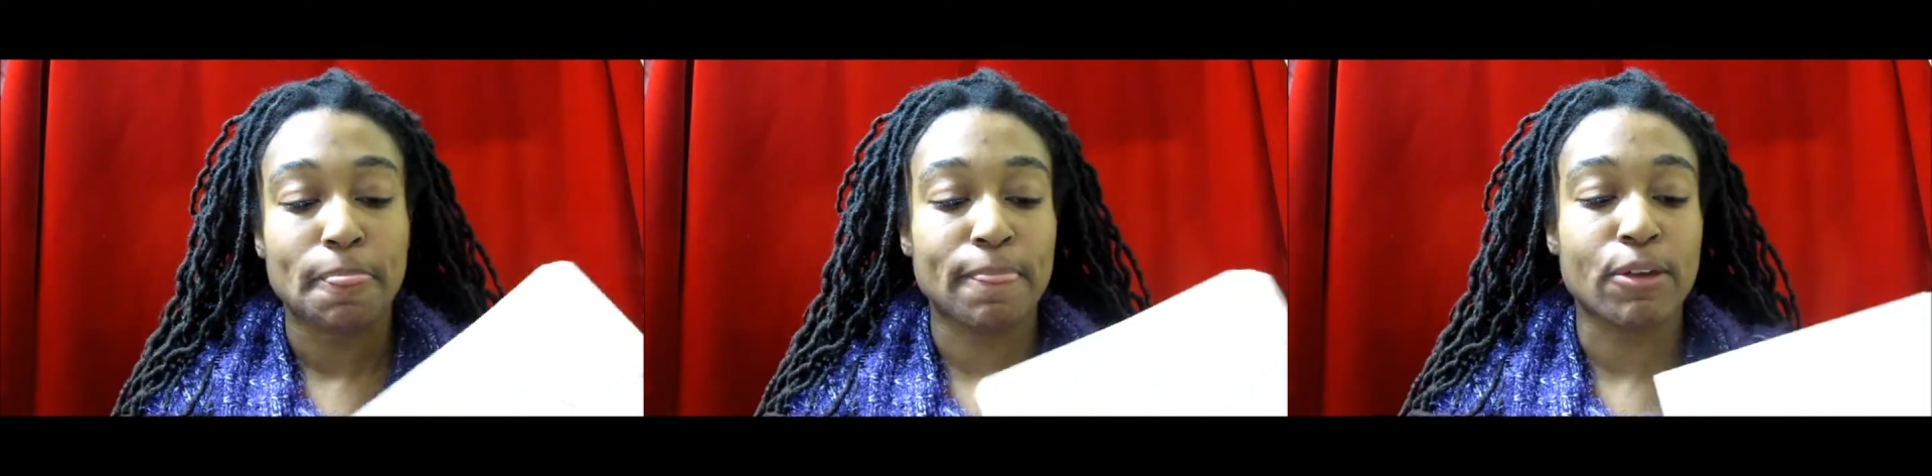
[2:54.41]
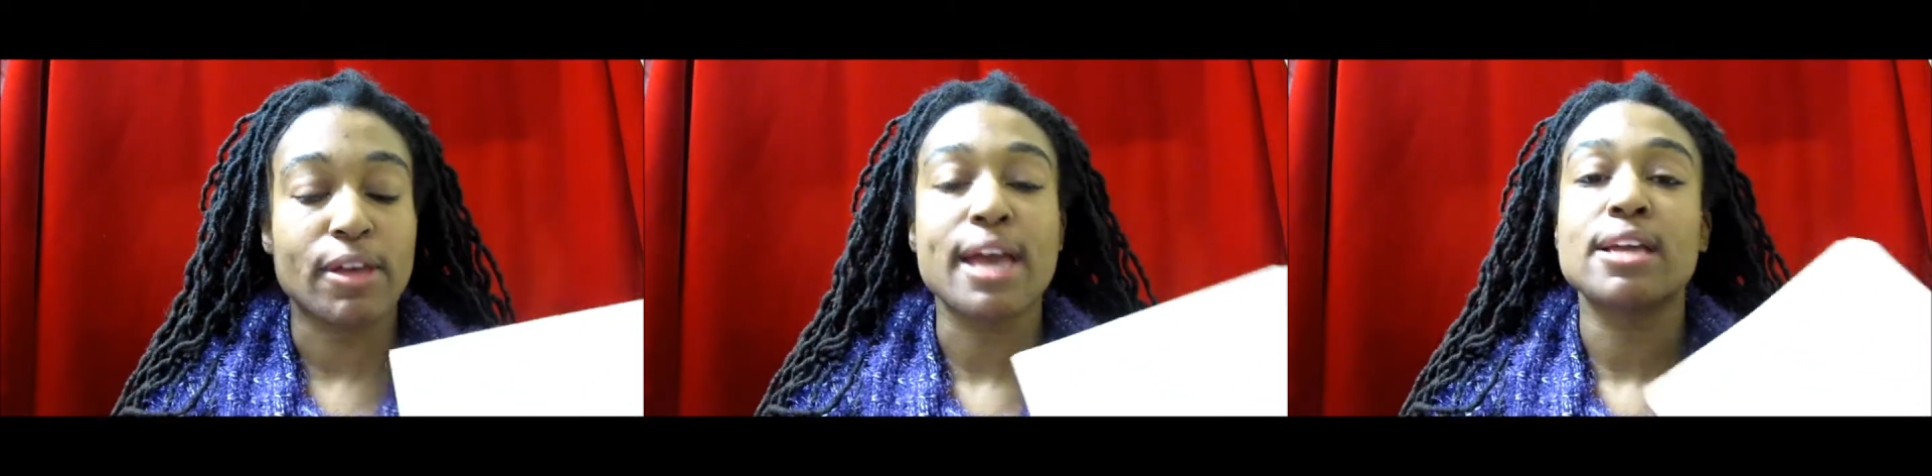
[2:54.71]

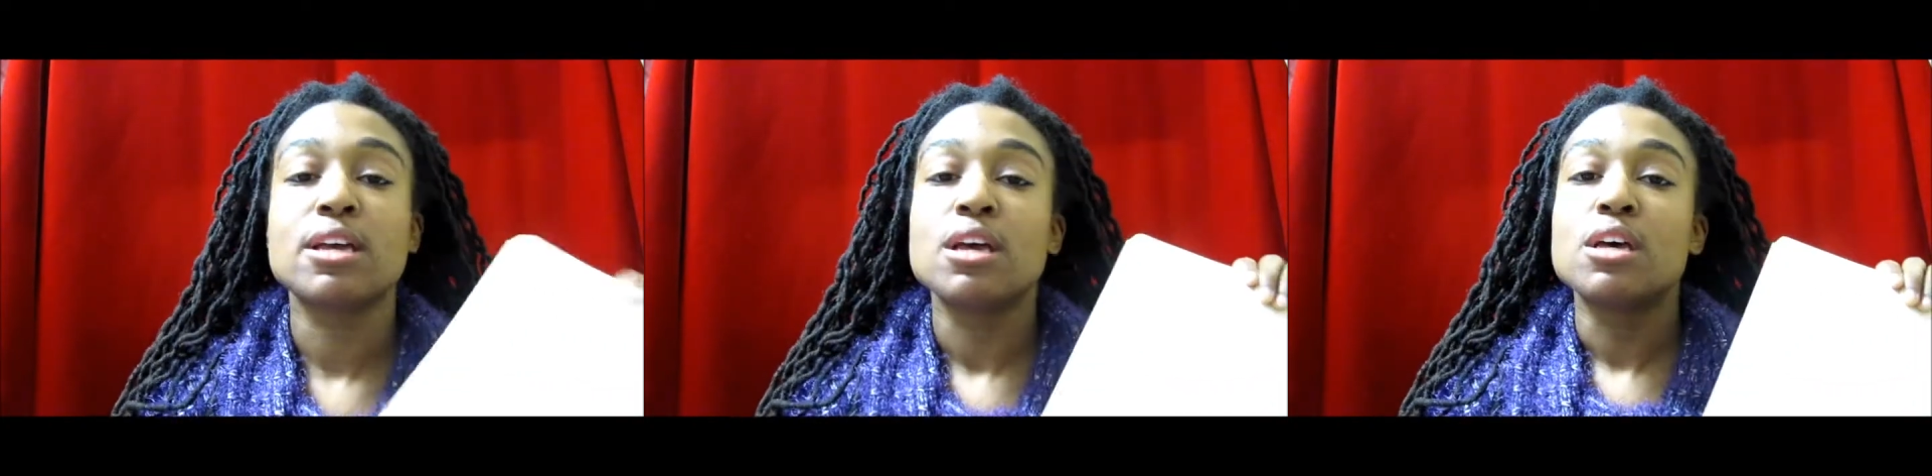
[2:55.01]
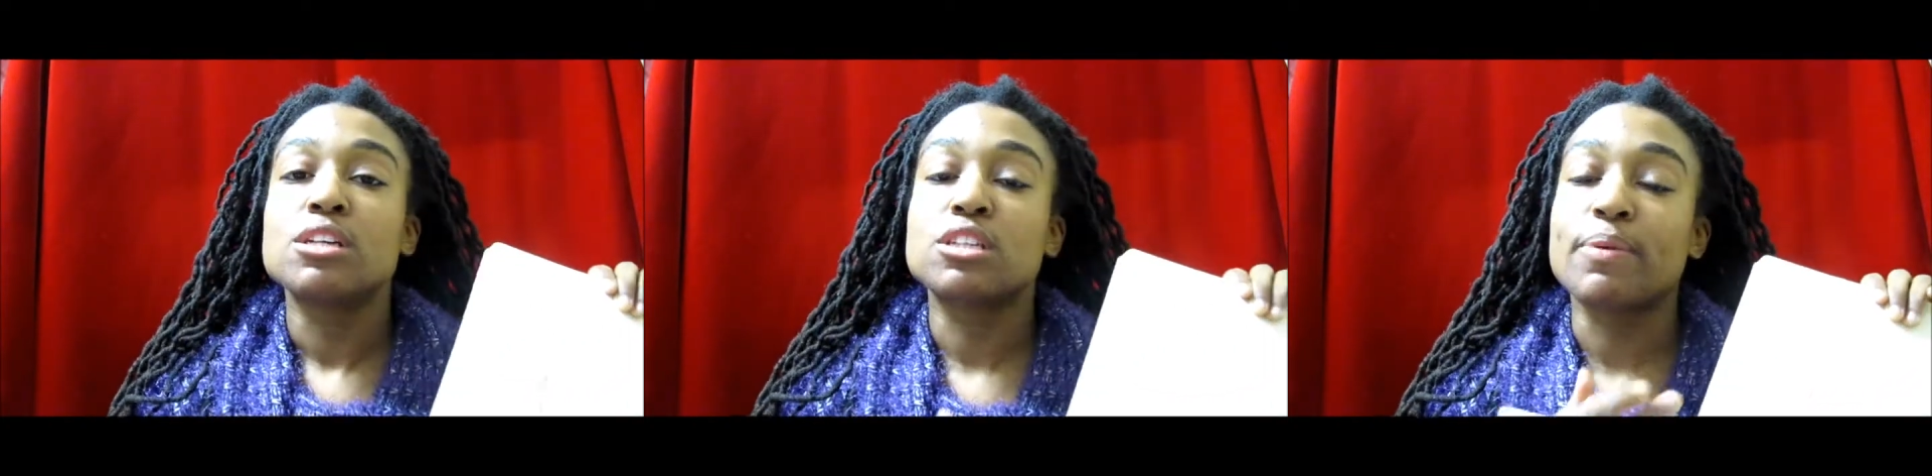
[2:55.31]
Okay?
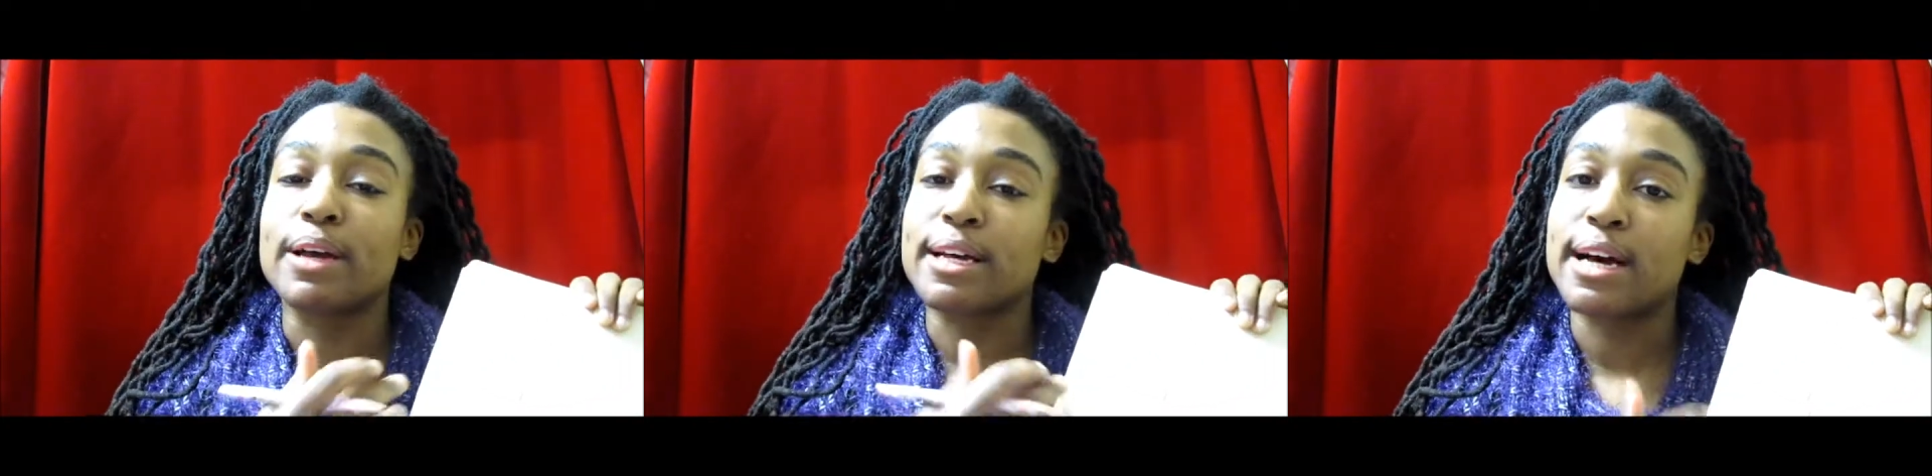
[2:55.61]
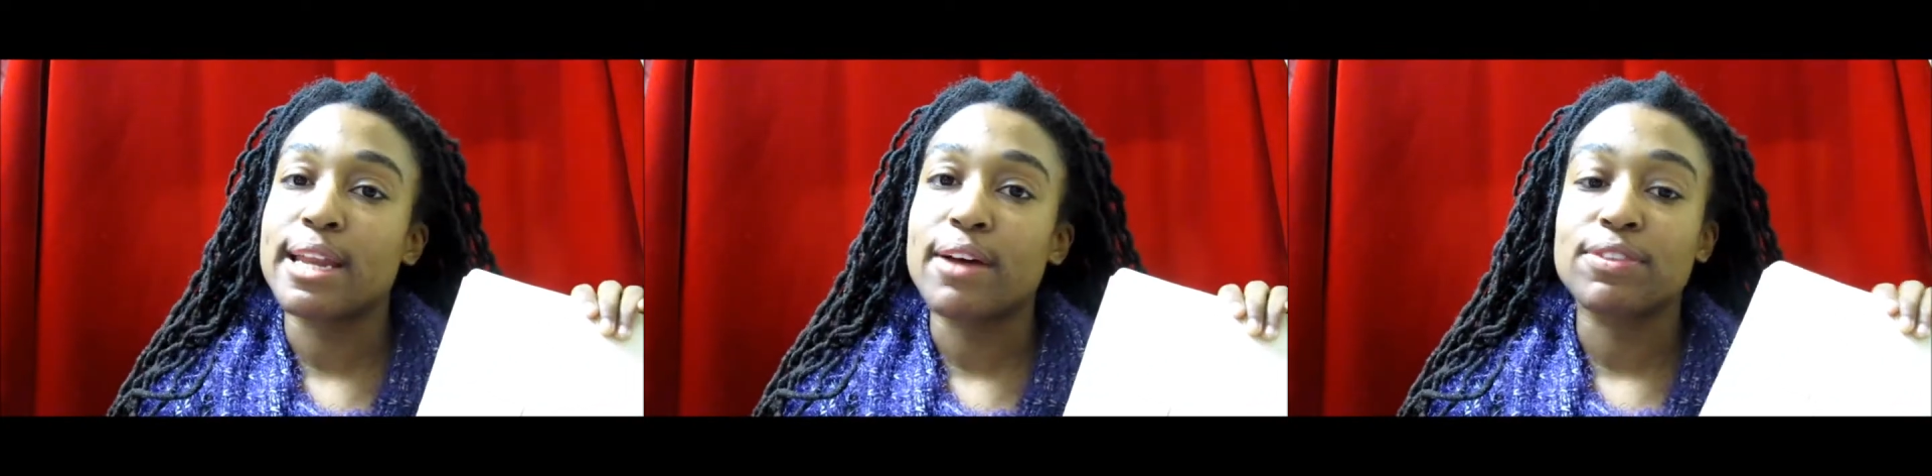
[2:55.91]
So I cut
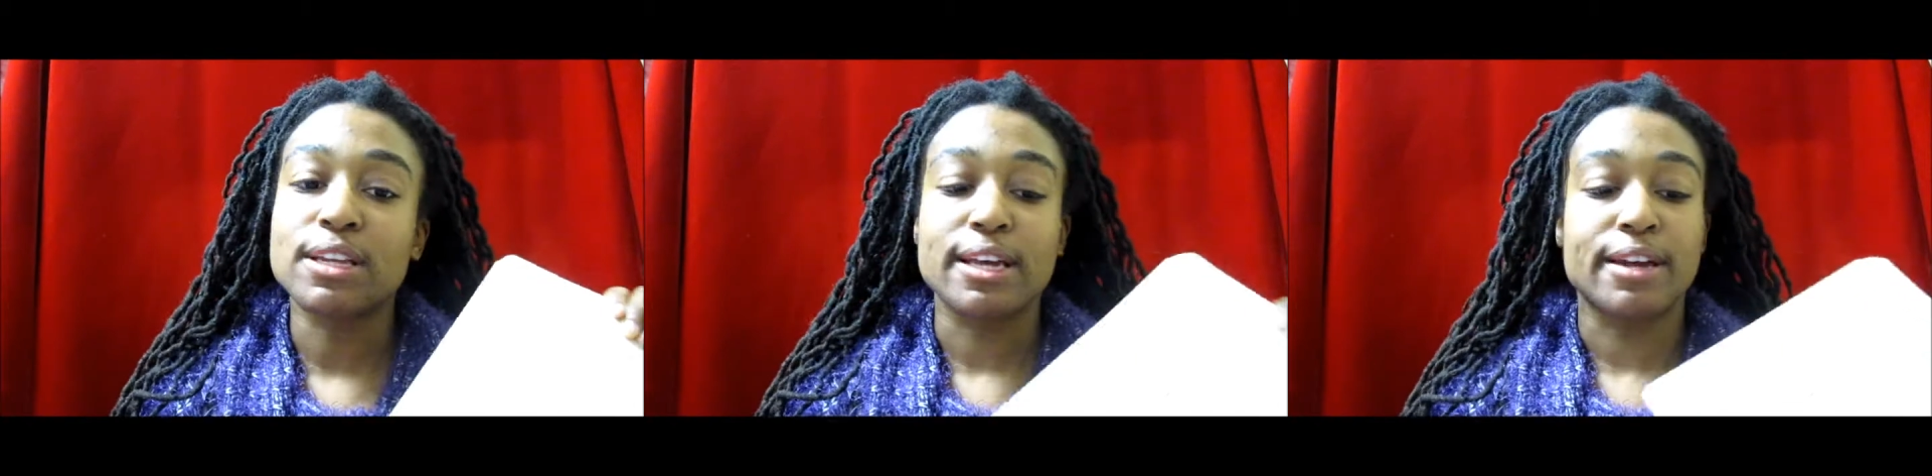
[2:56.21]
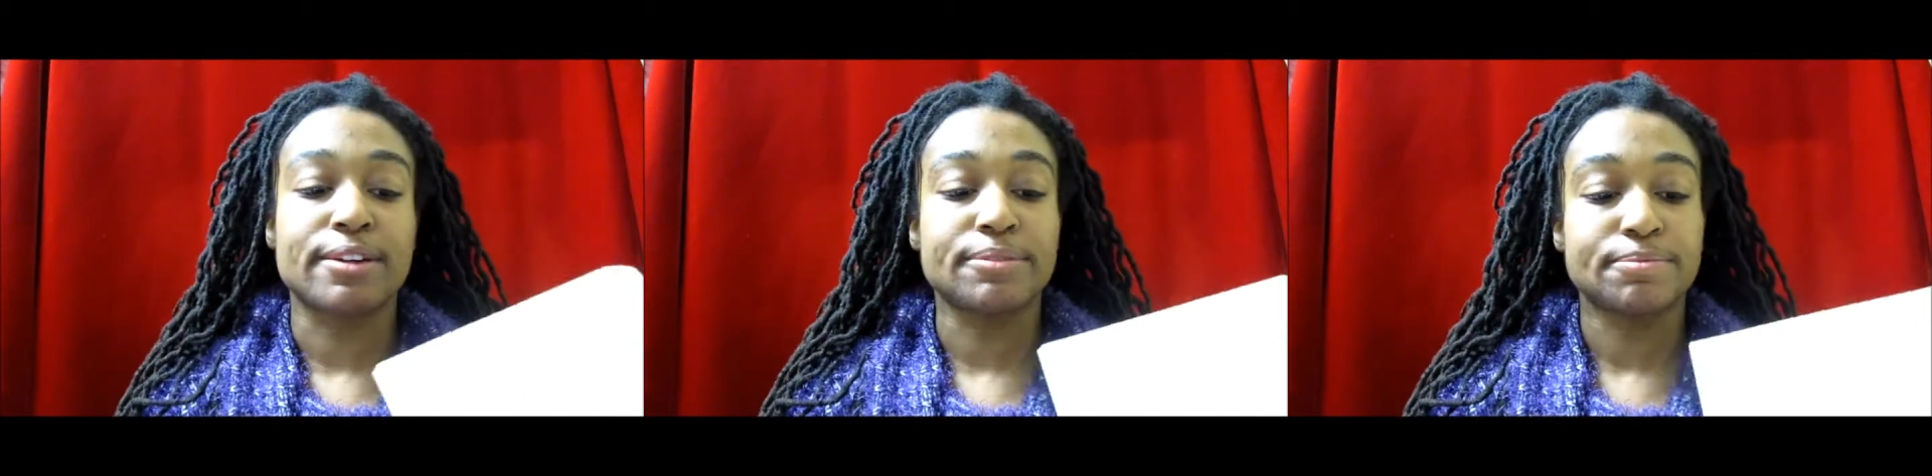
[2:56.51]
out the letter,